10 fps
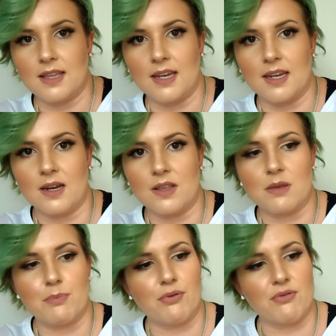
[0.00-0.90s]
like
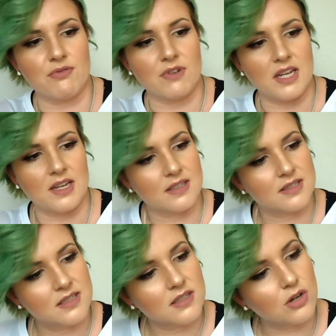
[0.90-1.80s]
the
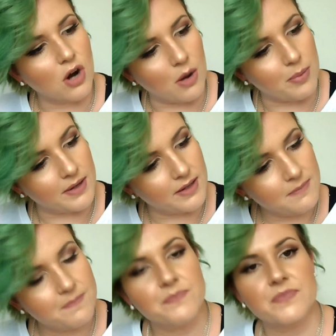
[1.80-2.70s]
prettiest
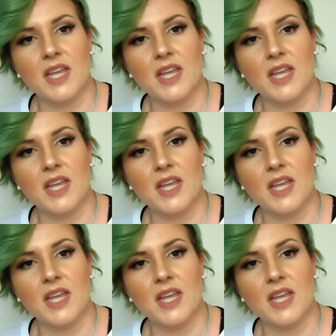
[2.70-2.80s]
copper,